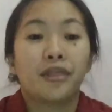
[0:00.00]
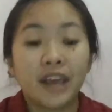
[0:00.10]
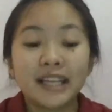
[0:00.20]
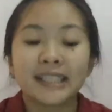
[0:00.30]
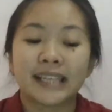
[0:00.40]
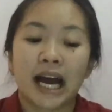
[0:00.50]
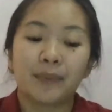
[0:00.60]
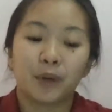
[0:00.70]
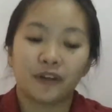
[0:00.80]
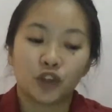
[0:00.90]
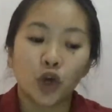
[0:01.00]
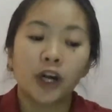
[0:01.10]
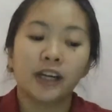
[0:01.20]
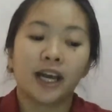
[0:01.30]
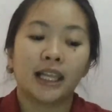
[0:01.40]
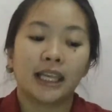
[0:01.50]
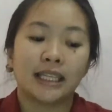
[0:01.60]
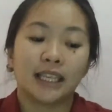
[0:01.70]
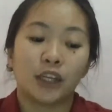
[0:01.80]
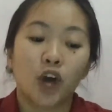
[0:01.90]
This type of journal
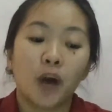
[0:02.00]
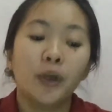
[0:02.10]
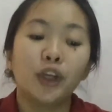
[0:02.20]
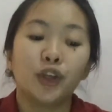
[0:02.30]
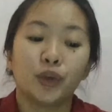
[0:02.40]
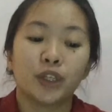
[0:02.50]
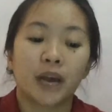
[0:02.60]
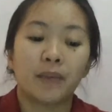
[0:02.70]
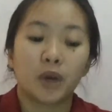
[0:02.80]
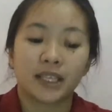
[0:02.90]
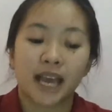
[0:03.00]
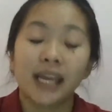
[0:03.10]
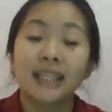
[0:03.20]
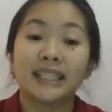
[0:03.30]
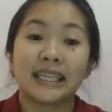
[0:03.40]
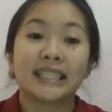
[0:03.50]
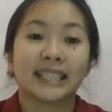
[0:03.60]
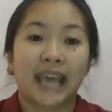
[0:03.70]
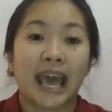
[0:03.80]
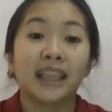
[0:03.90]
is in common use among scientists
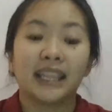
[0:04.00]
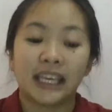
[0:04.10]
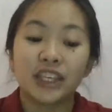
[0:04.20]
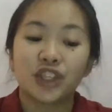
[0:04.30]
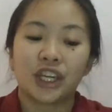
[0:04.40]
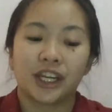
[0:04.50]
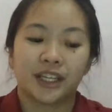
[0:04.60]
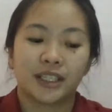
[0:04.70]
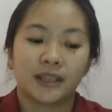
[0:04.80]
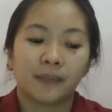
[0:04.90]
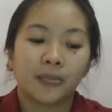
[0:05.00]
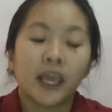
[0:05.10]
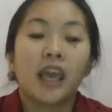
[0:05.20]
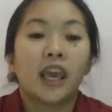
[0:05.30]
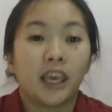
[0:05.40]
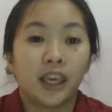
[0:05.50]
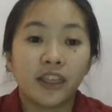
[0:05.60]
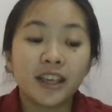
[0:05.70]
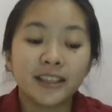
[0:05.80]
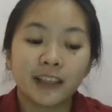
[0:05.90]
and engineers. In
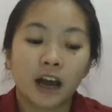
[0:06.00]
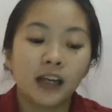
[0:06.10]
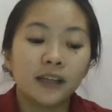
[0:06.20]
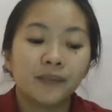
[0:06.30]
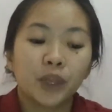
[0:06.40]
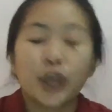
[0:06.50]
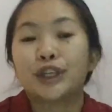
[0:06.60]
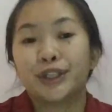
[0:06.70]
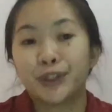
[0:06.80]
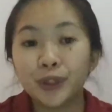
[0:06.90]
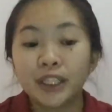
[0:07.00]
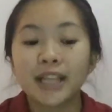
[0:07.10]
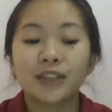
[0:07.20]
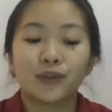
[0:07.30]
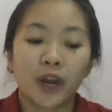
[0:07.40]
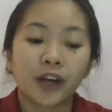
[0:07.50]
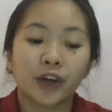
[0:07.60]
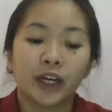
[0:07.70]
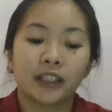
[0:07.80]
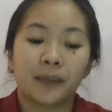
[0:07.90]
this log, students
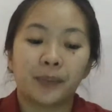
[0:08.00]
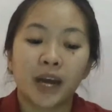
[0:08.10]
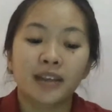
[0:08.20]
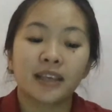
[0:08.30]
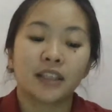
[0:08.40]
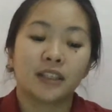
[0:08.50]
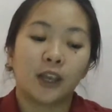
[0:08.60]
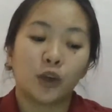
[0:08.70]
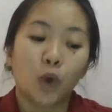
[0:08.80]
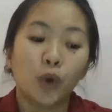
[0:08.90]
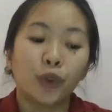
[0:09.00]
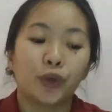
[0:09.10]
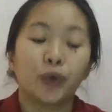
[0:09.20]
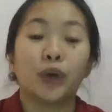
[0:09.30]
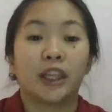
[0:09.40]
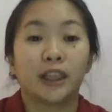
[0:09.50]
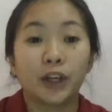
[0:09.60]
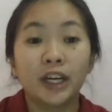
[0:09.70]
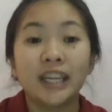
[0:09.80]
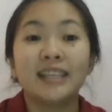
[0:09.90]
record the process they go through in
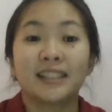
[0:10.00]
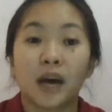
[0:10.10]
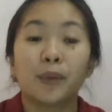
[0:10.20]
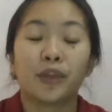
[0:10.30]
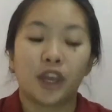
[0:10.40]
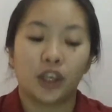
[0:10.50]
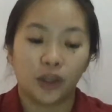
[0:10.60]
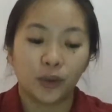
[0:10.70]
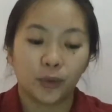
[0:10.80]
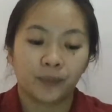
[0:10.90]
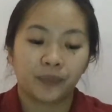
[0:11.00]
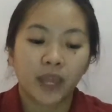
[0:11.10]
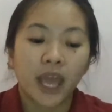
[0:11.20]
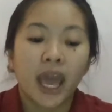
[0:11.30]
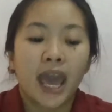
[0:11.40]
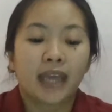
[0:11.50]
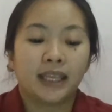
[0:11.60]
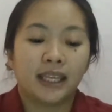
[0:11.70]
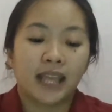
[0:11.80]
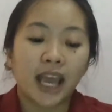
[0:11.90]
learning something new,
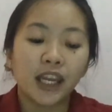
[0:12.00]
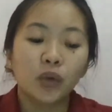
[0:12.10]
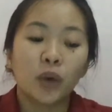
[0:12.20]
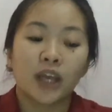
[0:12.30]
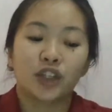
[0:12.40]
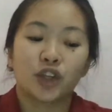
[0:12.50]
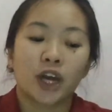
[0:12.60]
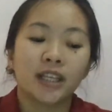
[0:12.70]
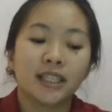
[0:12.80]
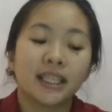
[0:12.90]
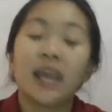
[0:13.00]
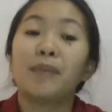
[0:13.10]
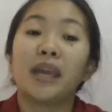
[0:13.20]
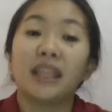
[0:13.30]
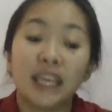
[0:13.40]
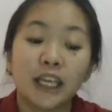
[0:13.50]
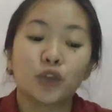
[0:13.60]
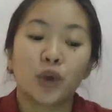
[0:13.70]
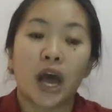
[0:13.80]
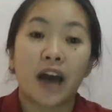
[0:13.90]
and in any questions they may need
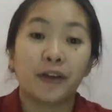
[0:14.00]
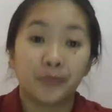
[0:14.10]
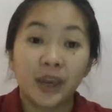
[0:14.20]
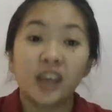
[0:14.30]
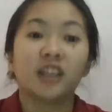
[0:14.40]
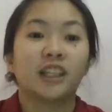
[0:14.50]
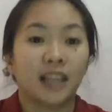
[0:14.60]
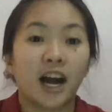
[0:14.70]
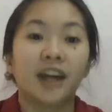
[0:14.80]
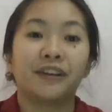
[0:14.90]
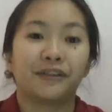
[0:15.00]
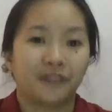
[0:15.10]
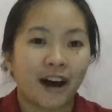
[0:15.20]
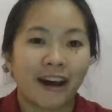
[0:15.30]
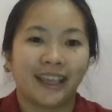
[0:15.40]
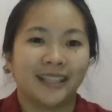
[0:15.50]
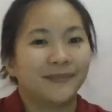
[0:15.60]
to have been clarified.